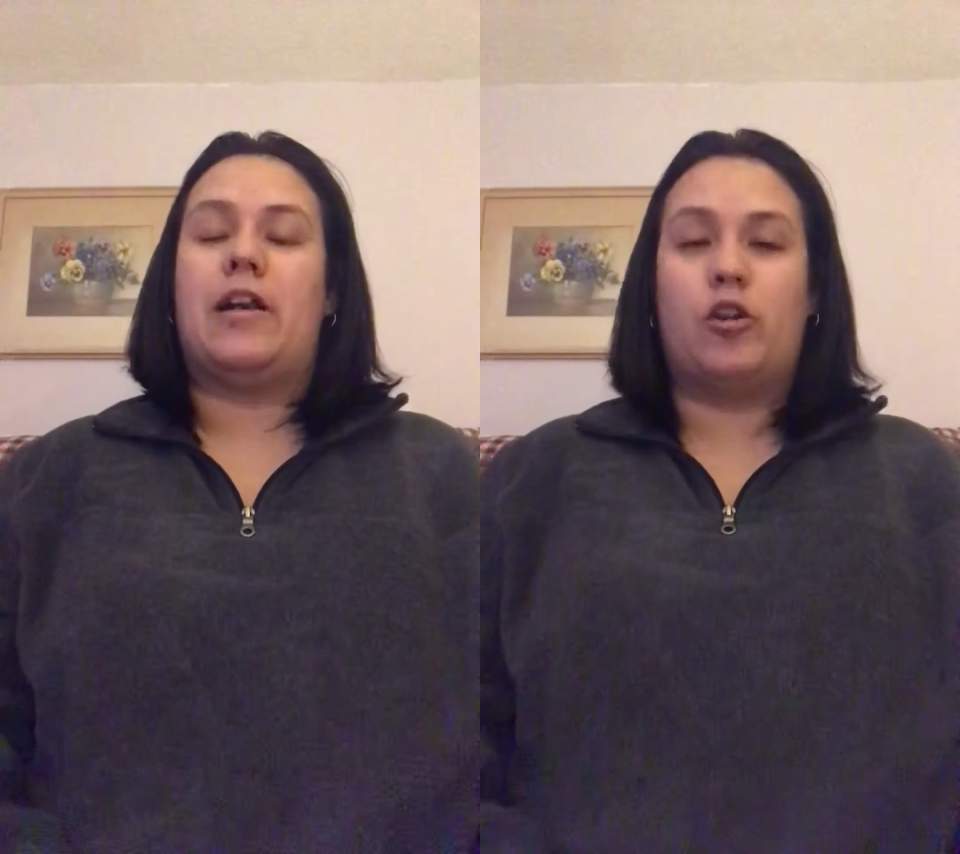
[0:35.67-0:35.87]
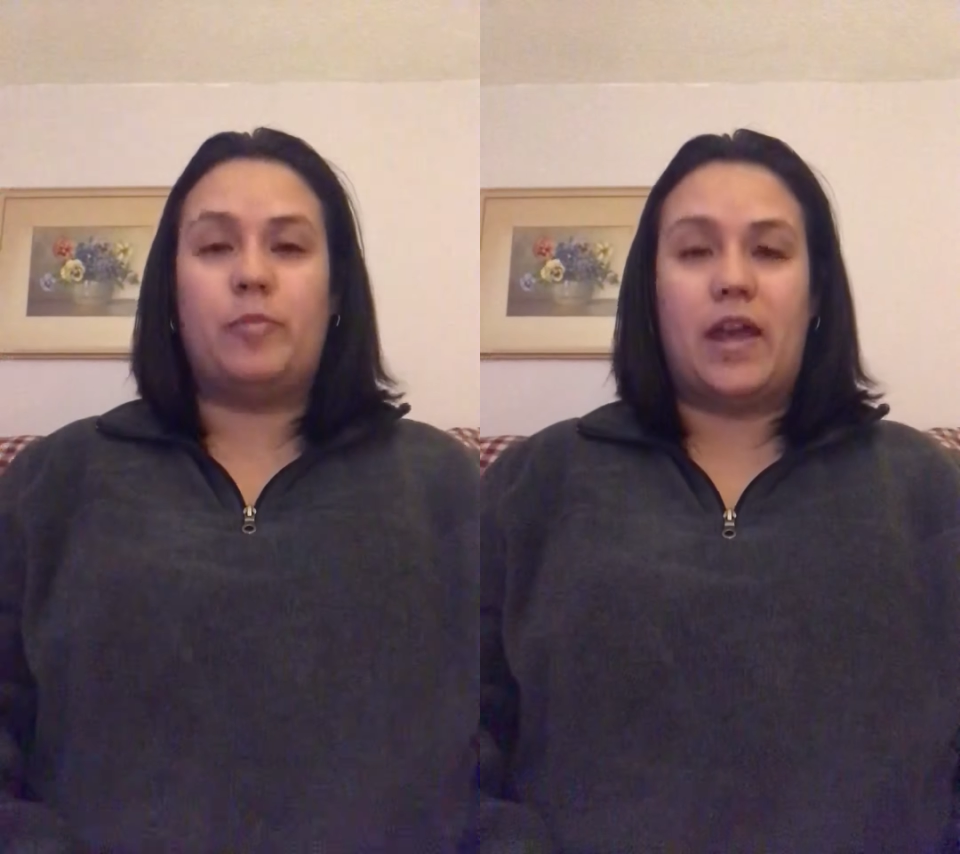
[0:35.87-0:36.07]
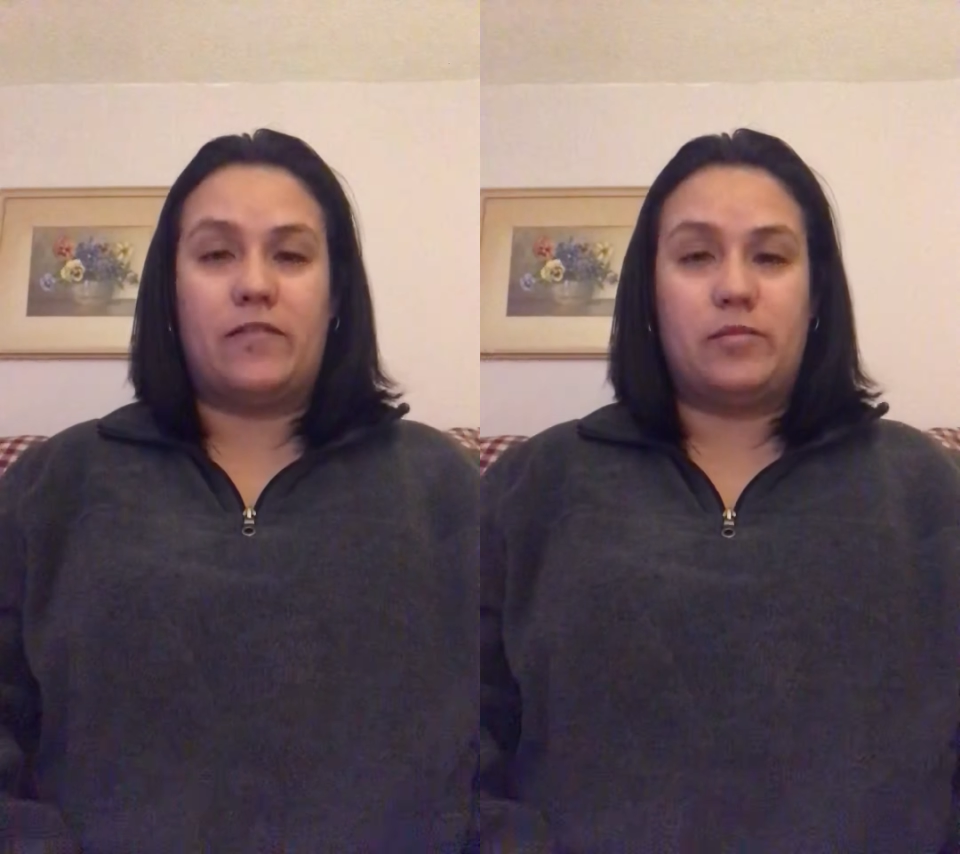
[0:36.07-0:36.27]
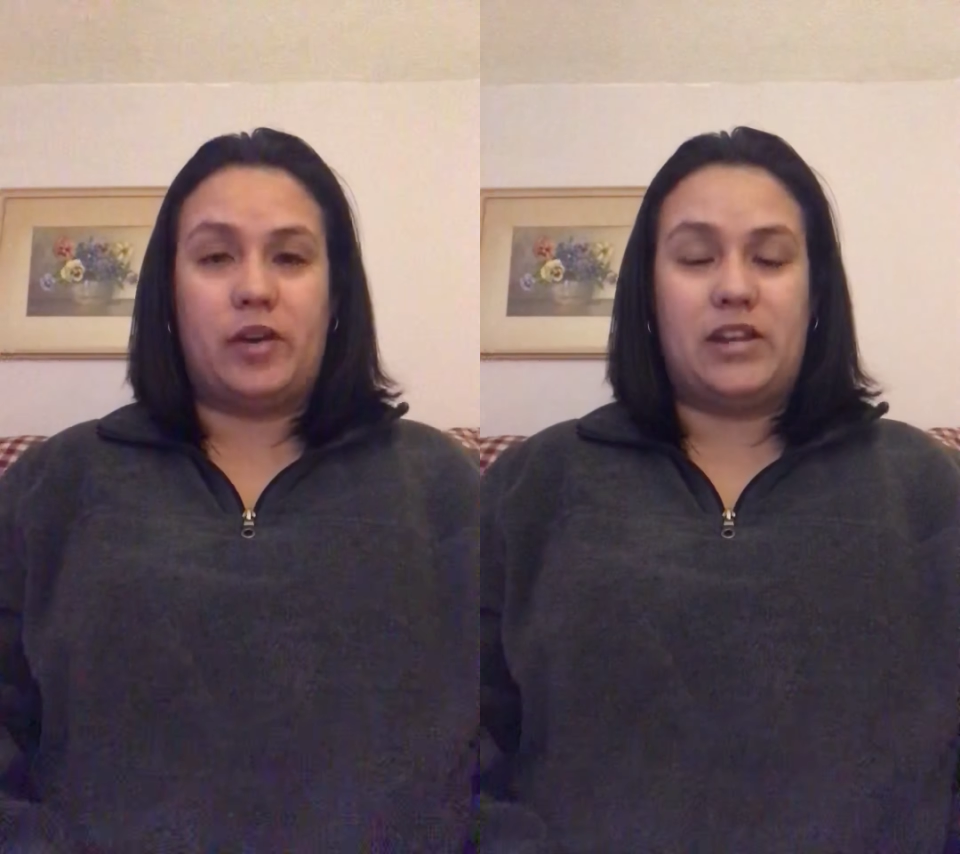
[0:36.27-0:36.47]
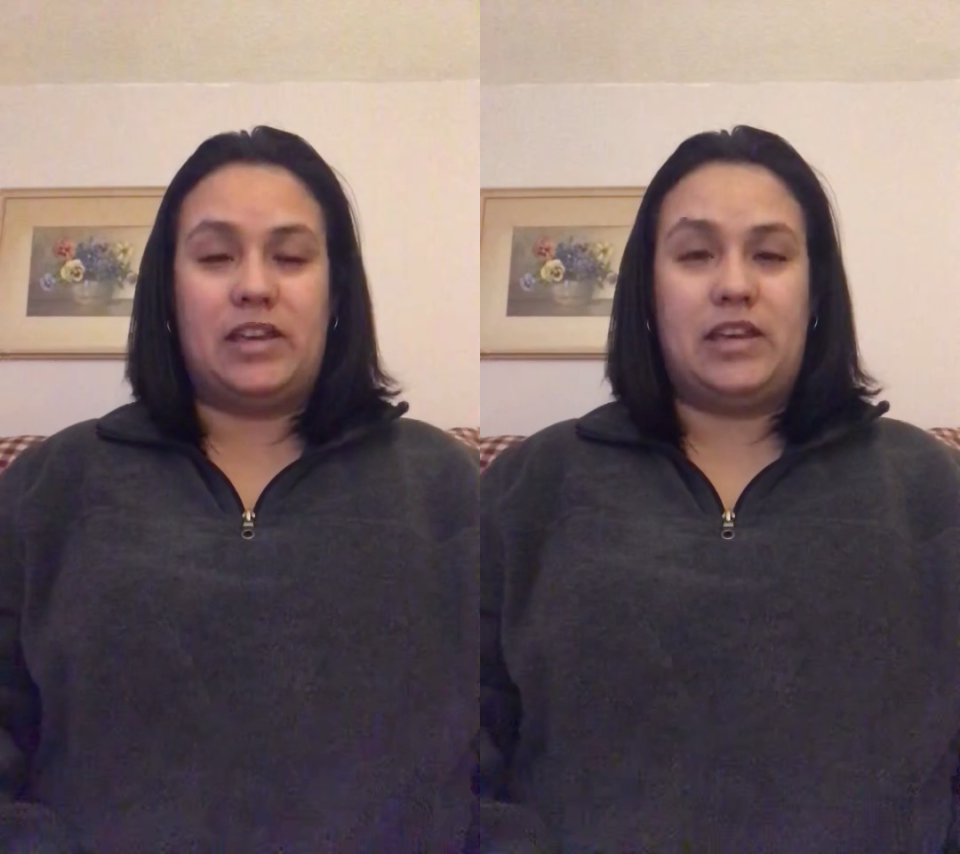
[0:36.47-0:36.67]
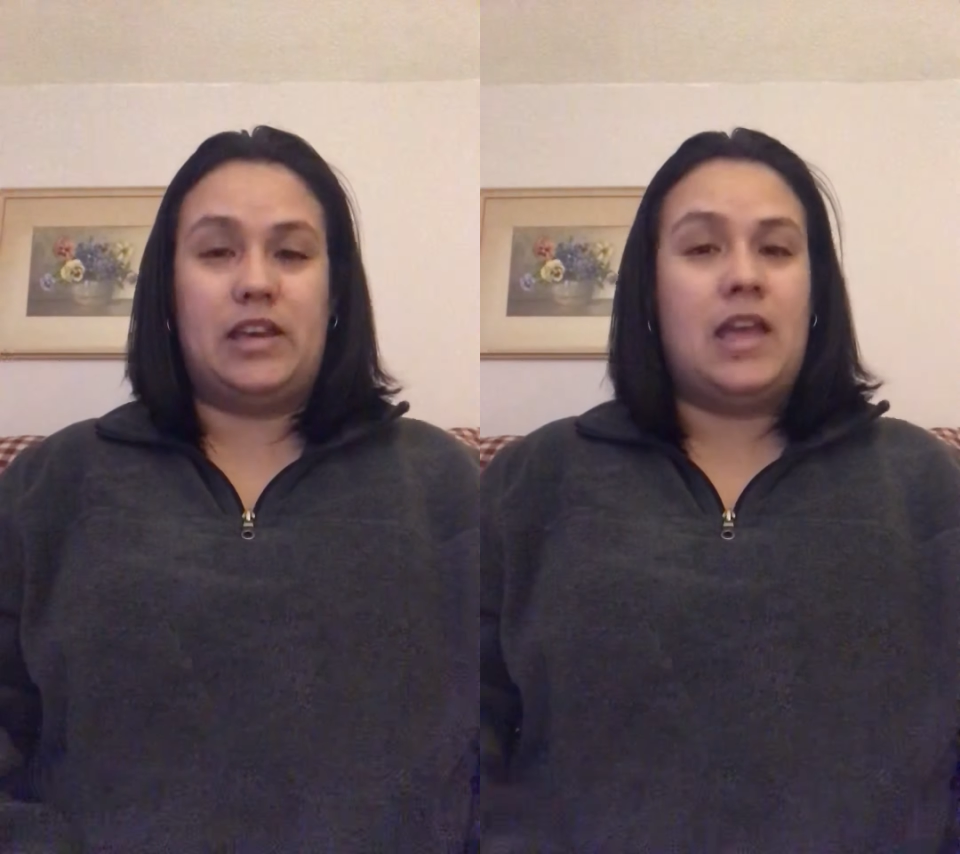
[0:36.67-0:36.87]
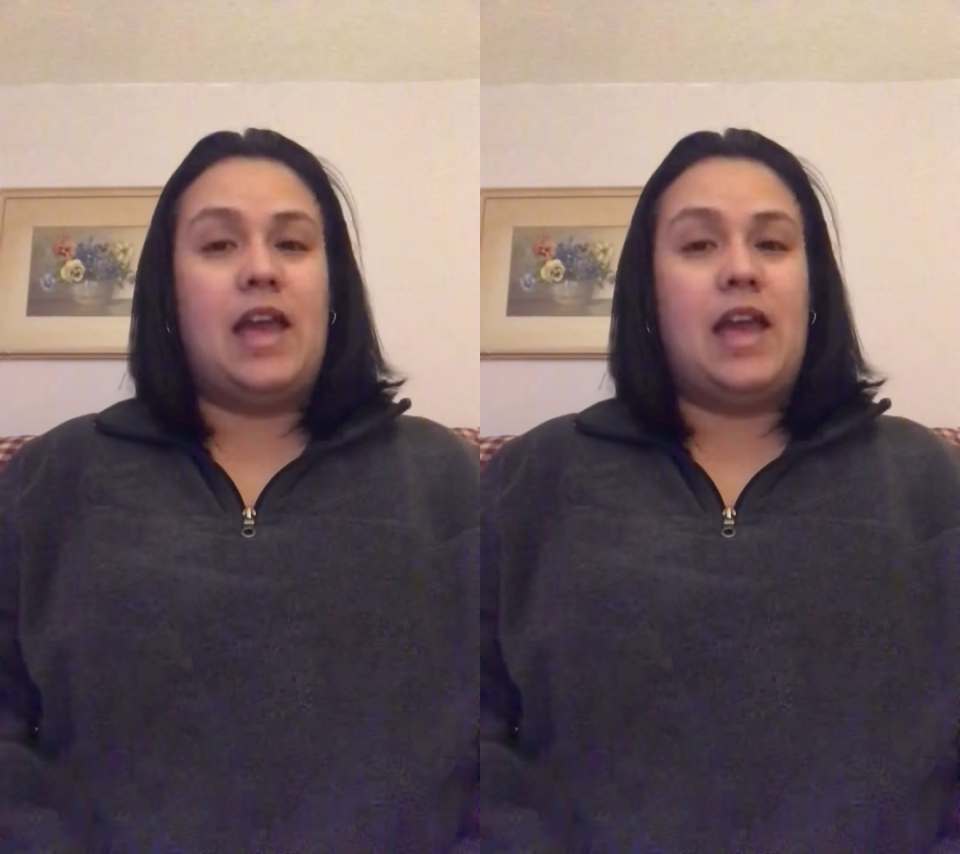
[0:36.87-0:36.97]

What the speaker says: hope everybody